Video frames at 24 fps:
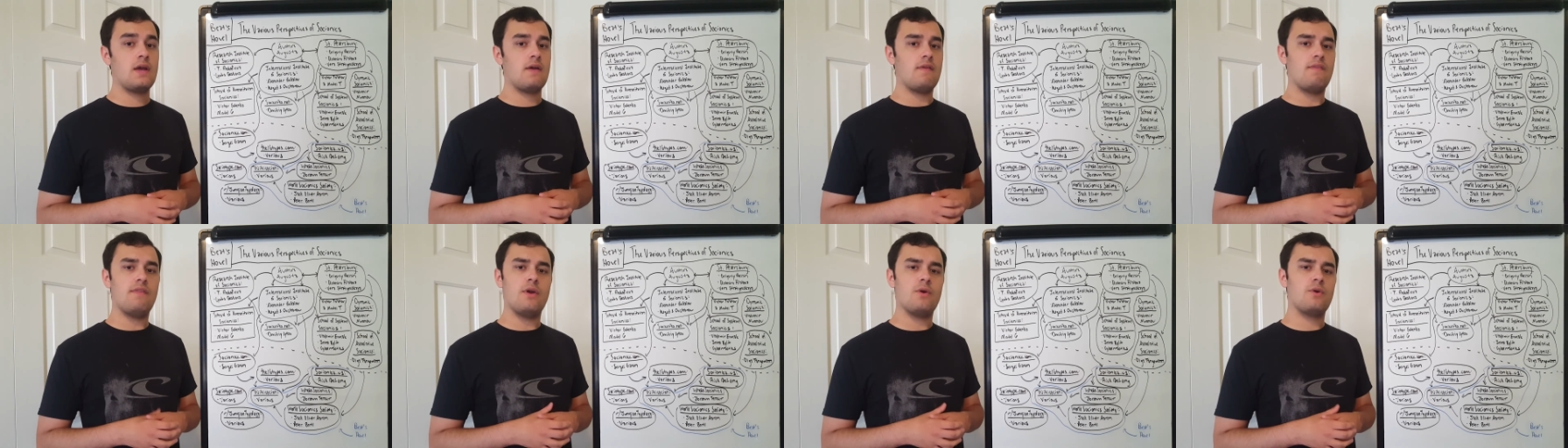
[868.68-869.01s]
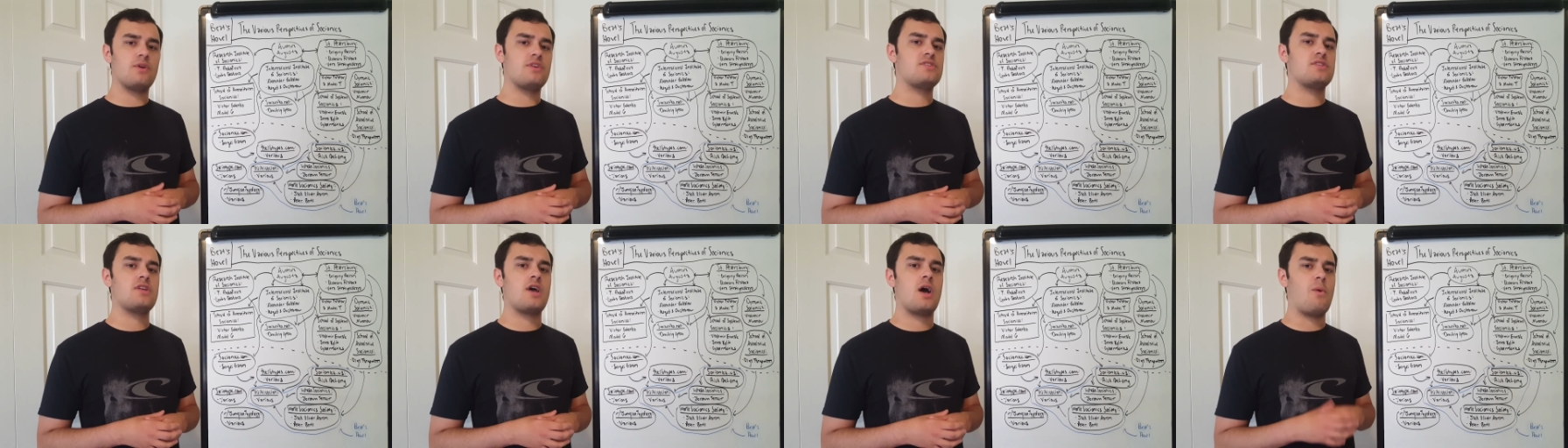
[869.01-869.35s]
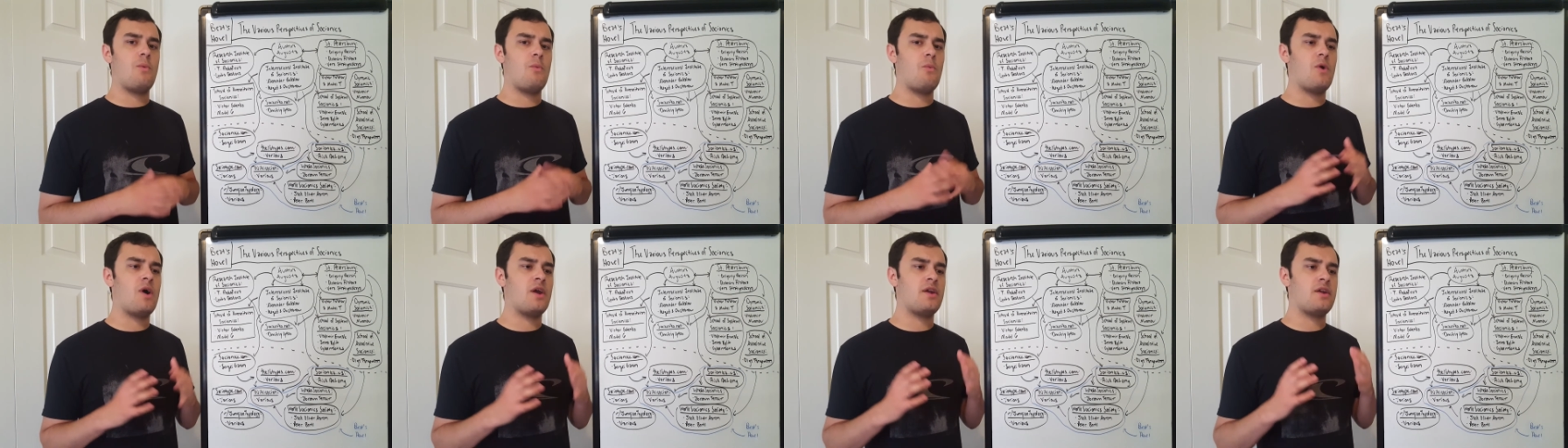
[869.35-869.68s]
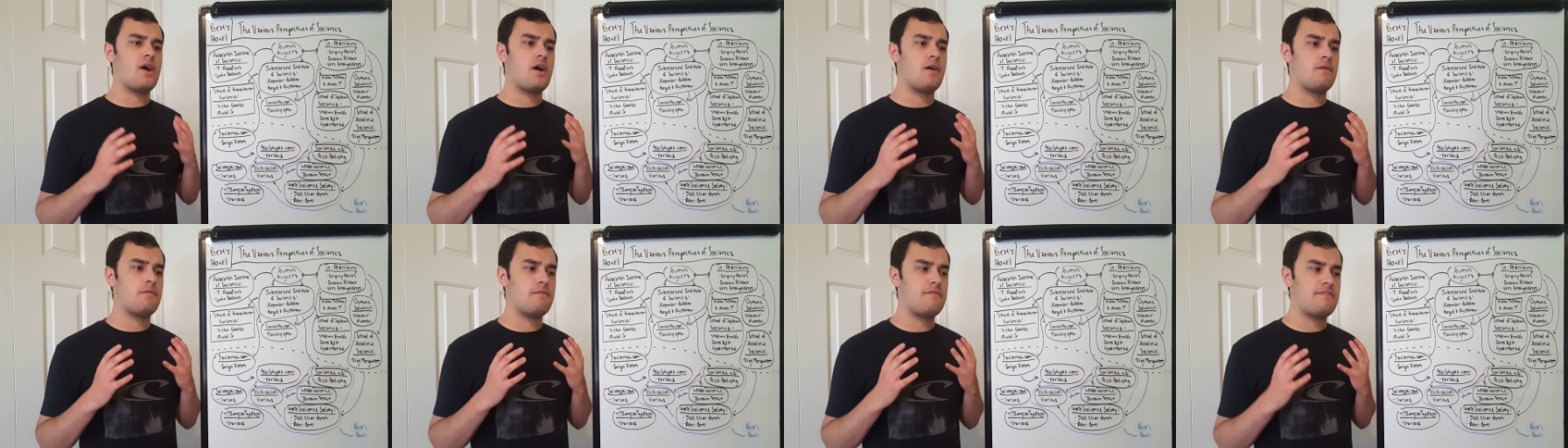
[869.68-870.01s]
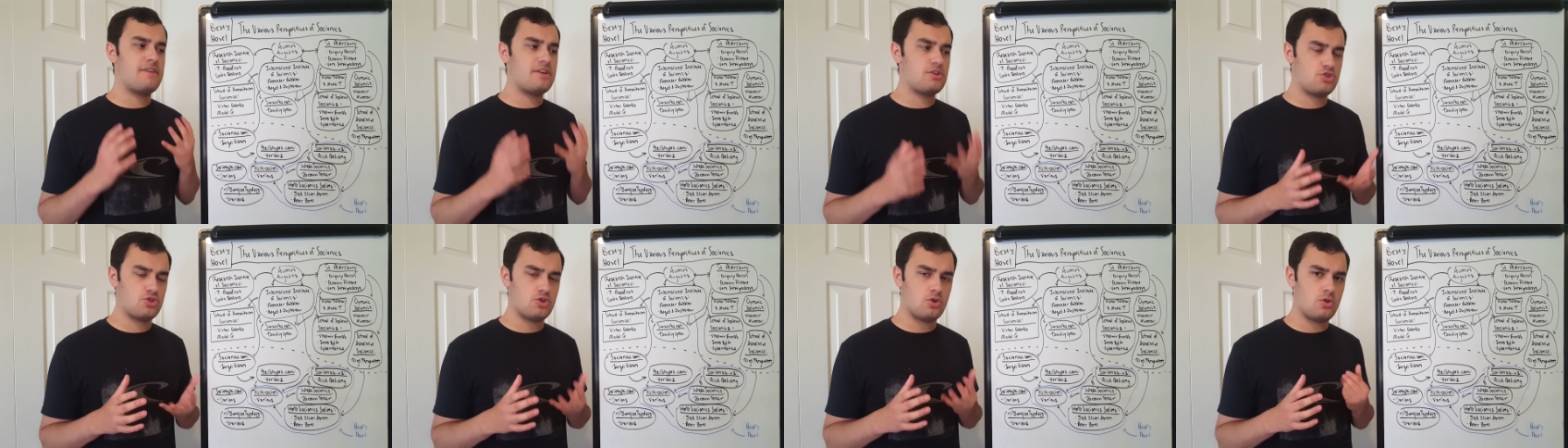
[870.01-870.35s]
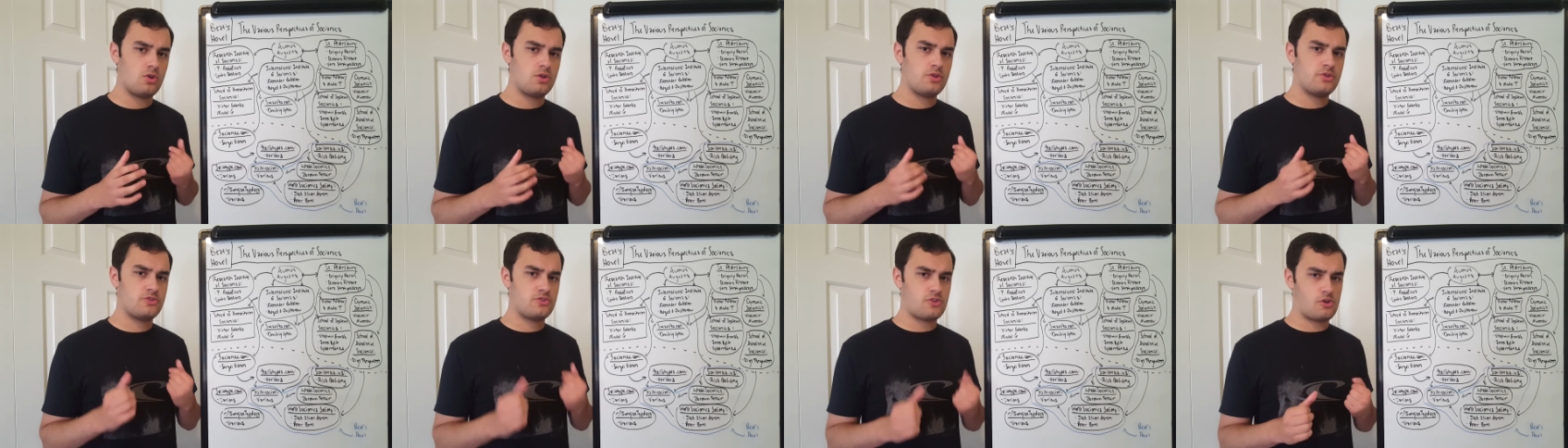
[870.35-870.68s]
There is not one
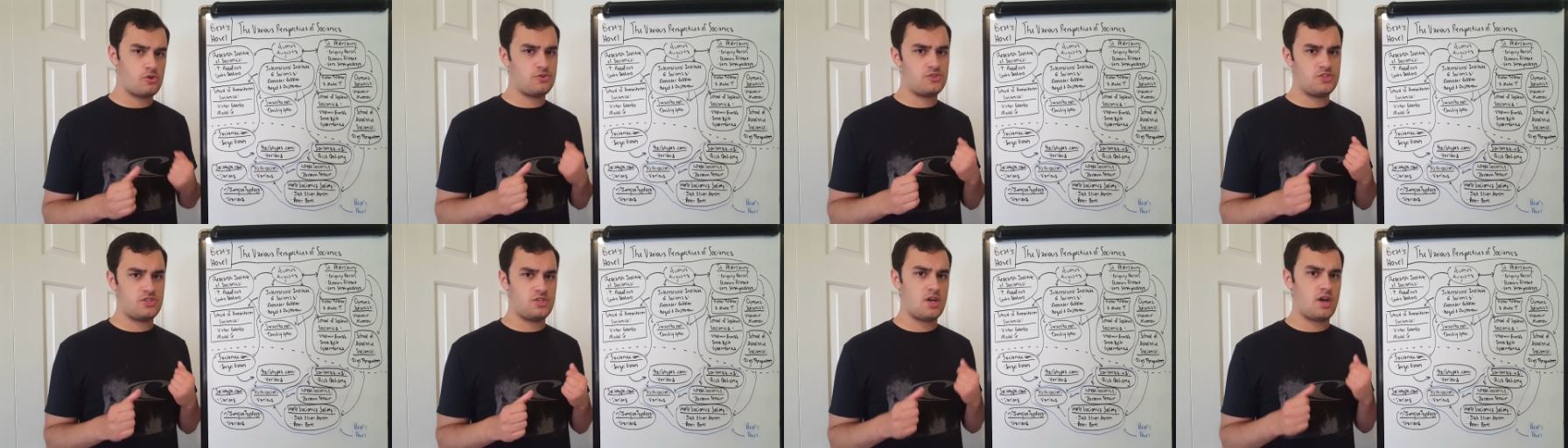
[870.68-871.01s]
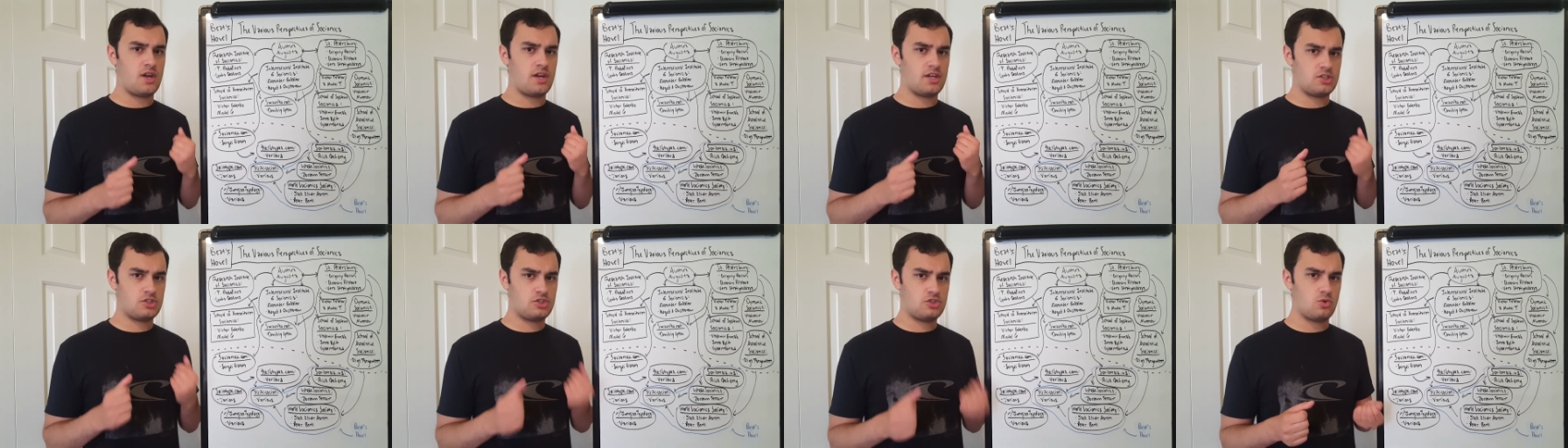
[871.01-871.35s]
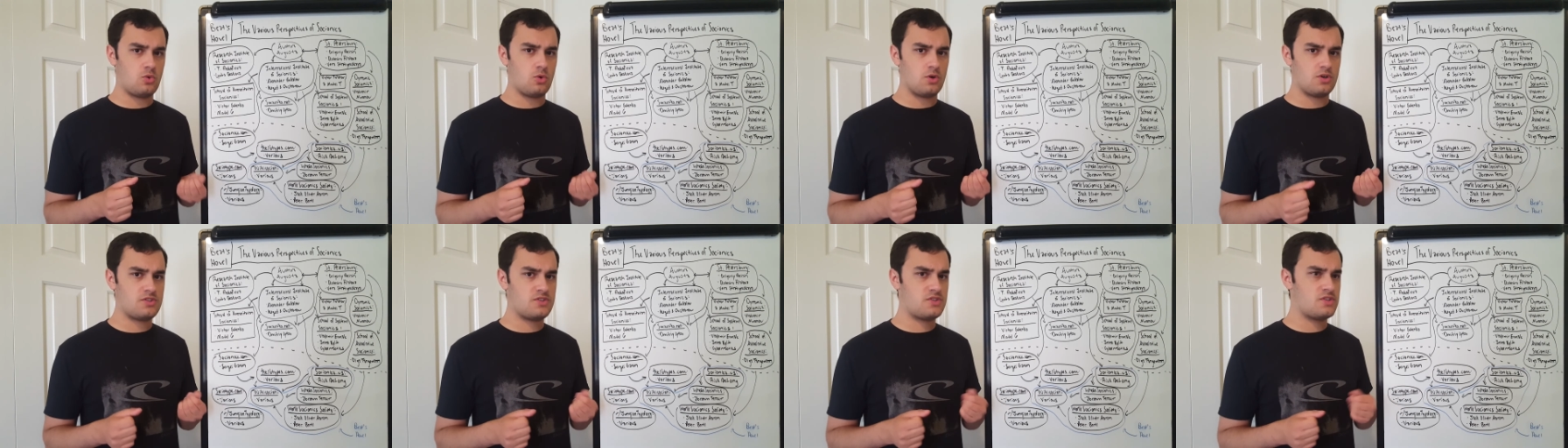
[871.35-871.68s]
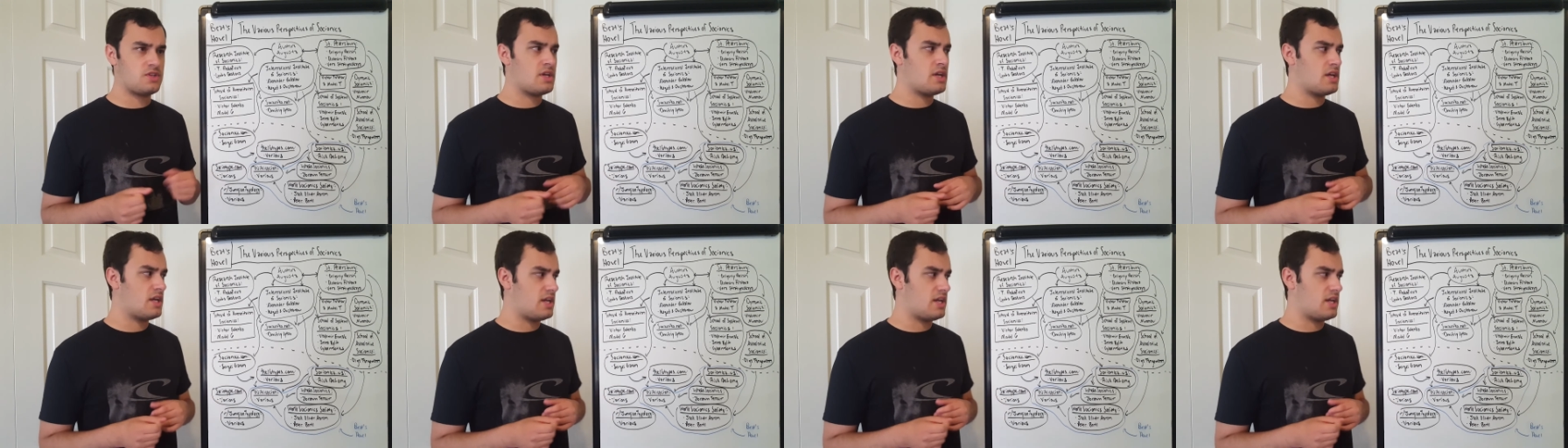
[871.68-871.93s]
official socionic source.